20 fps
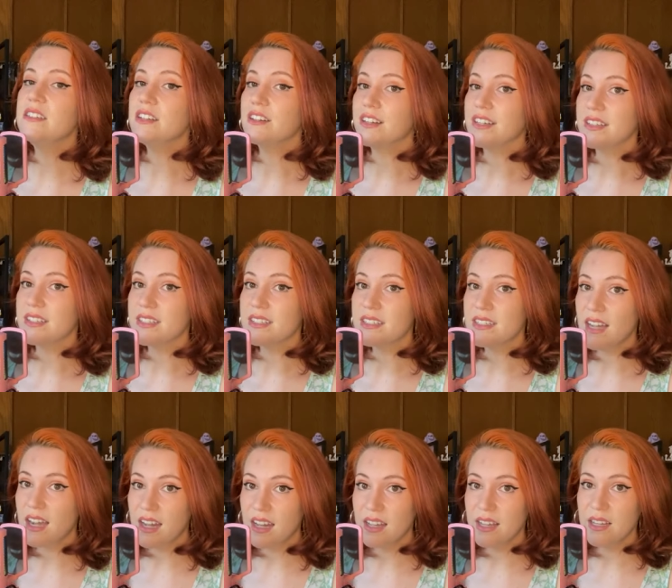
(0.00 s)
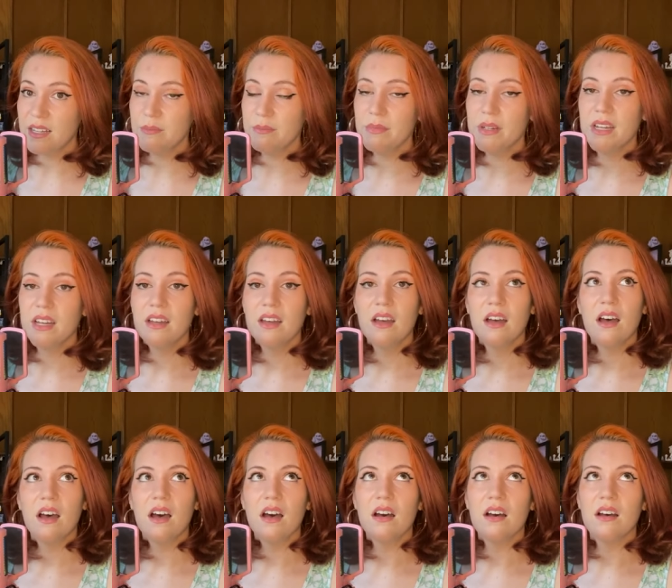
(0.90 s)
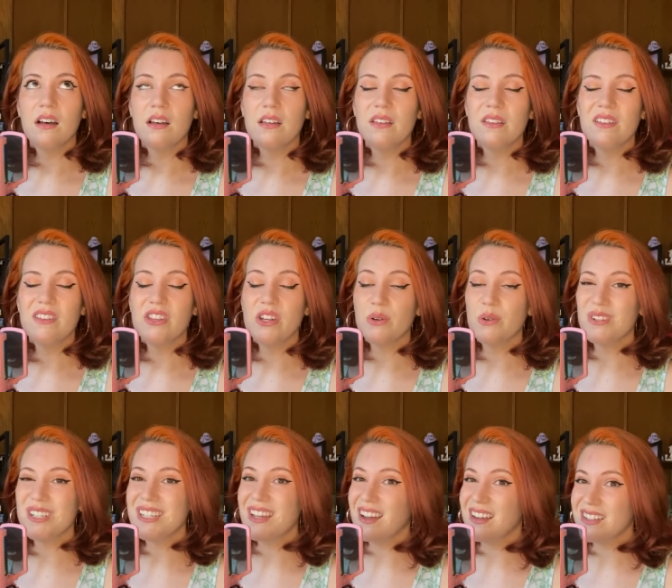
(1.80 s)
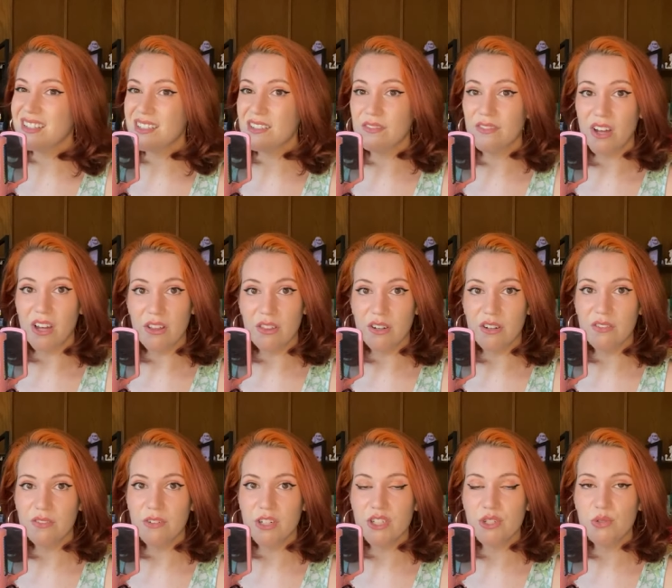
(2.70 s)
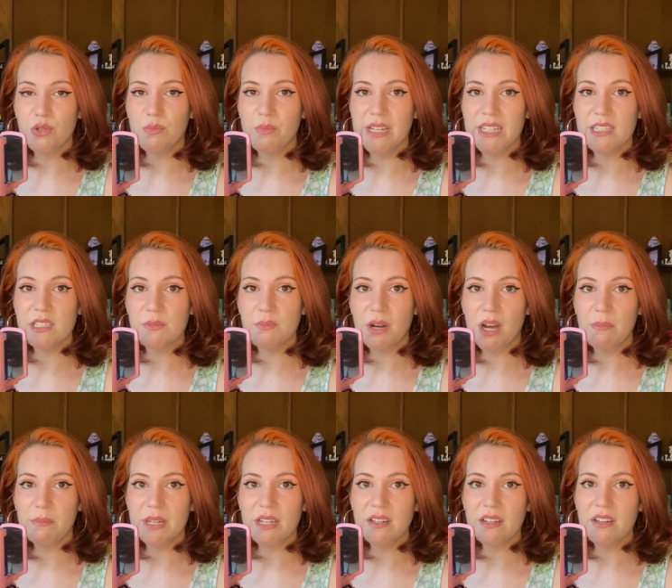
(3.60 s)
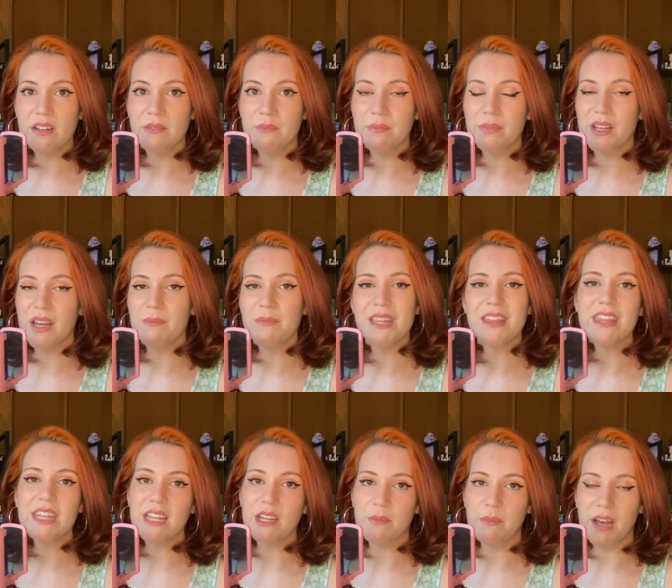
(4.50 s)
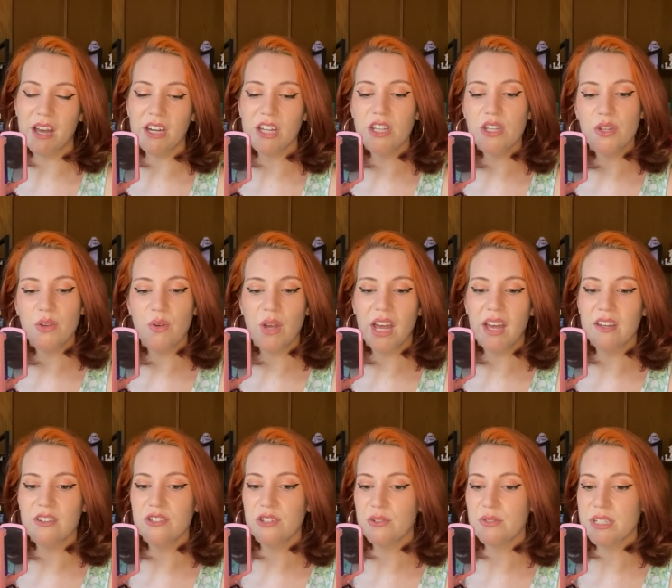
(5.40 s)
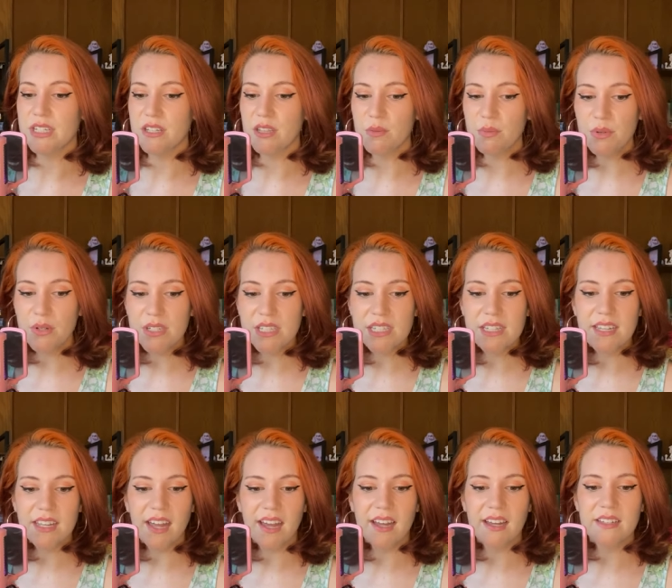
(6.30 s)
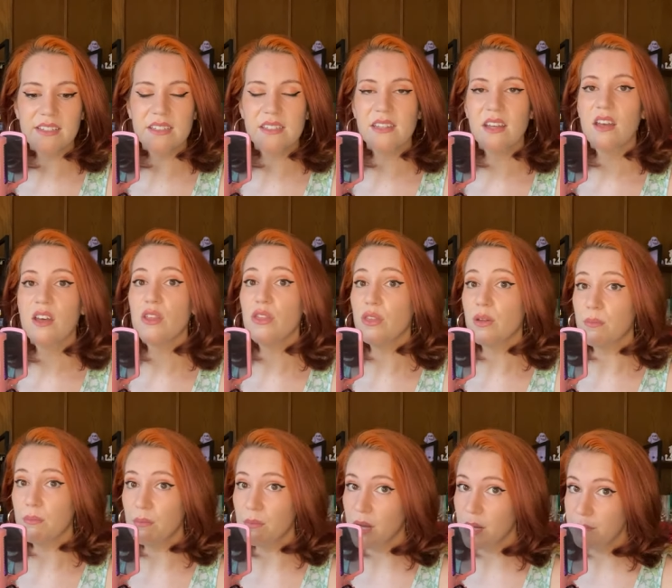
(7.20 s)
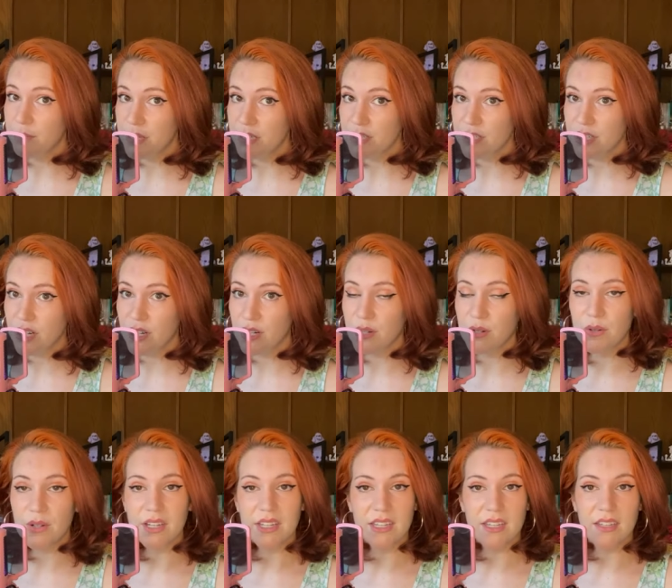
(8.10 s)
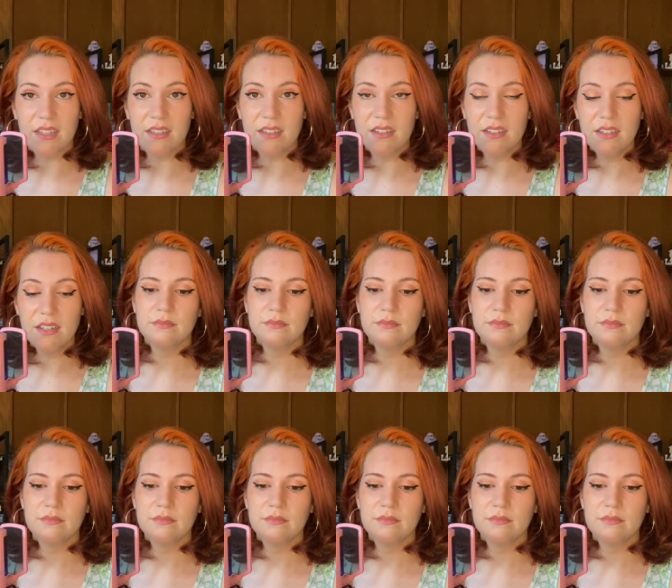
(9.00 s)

During this time, Uh, there were tons of other virtual bands popping up. I mean, think about it. You had Josie and the Pussycats, The Muppet Show again.